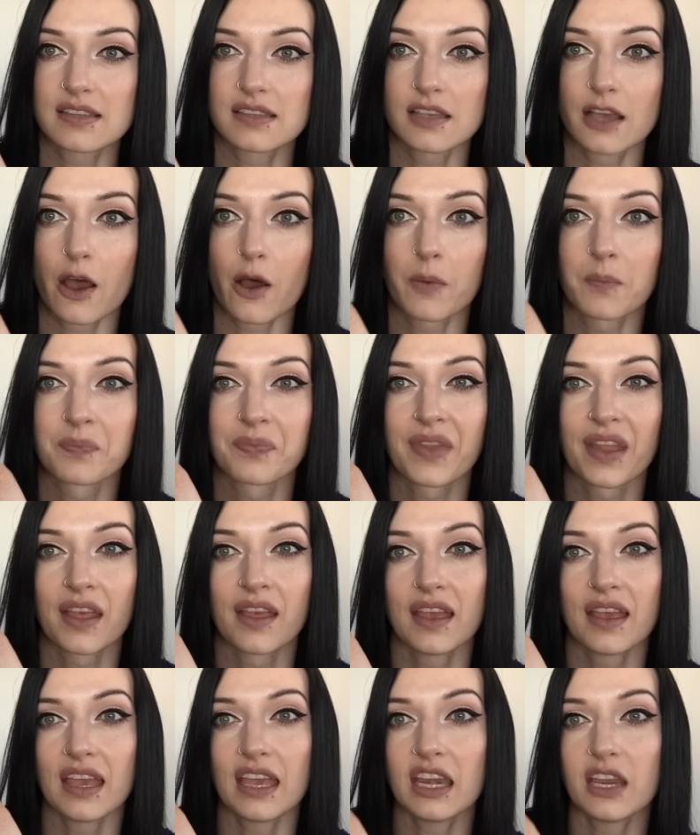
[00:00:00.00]
So
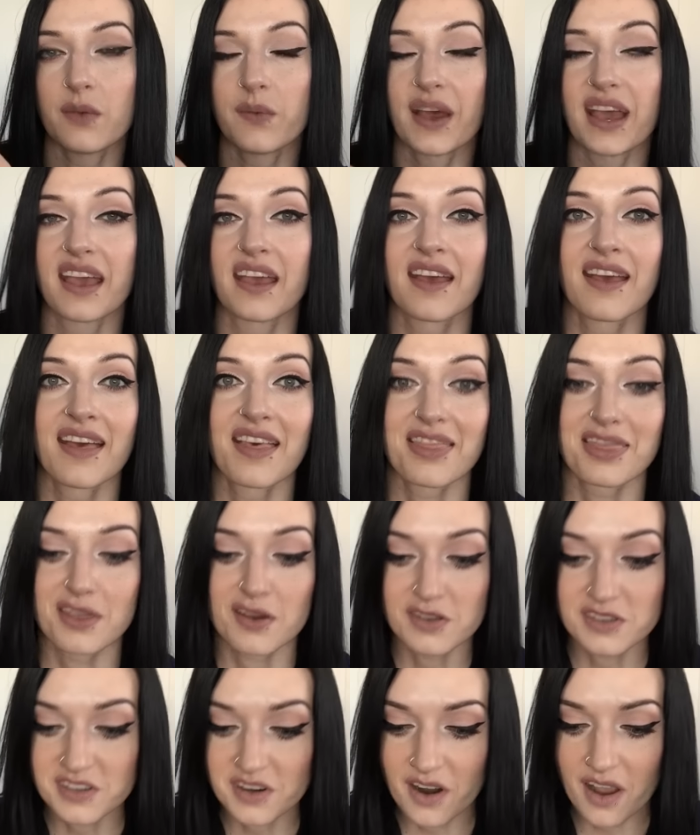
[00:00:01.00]
anyway,
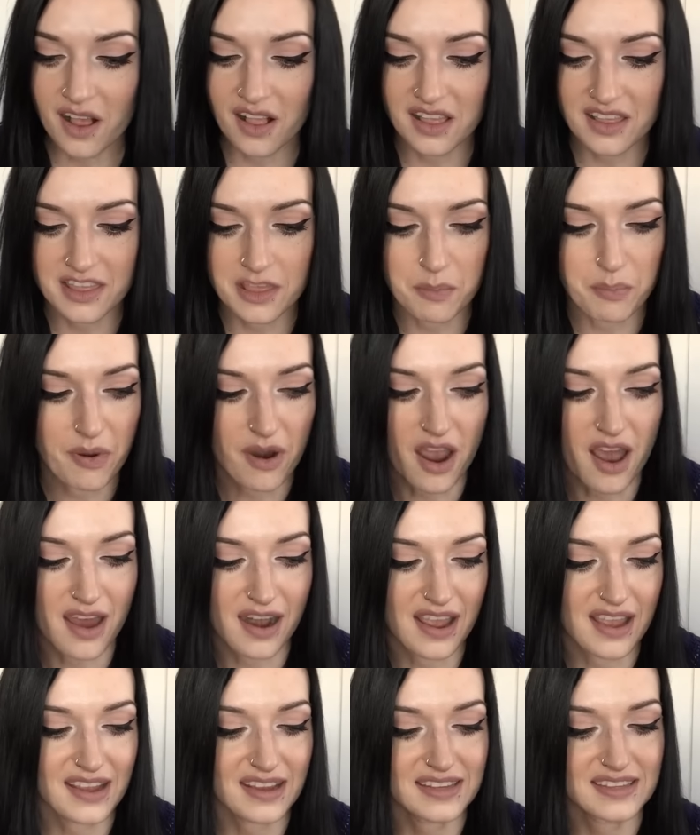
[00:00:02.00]
those are all of the
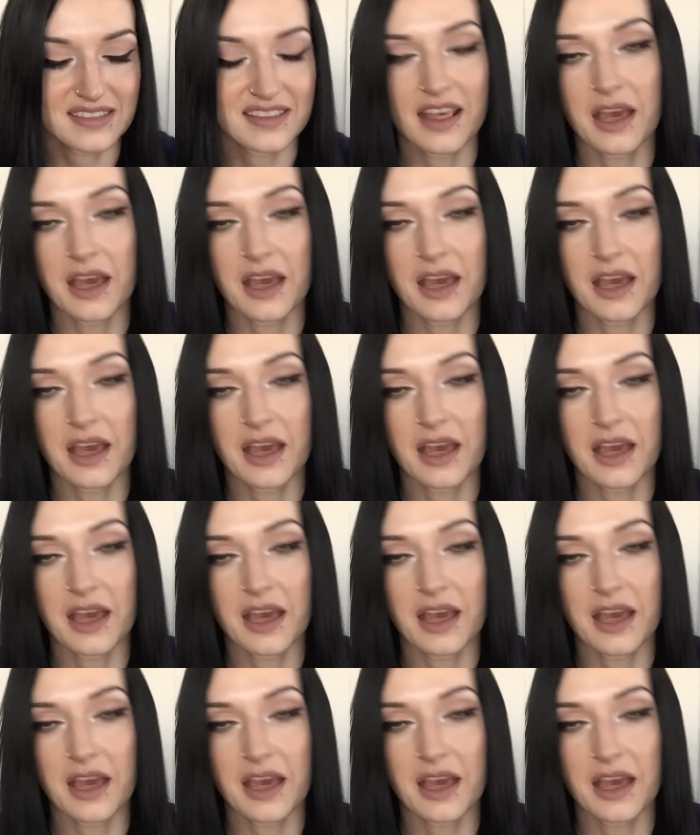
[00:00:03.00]
products.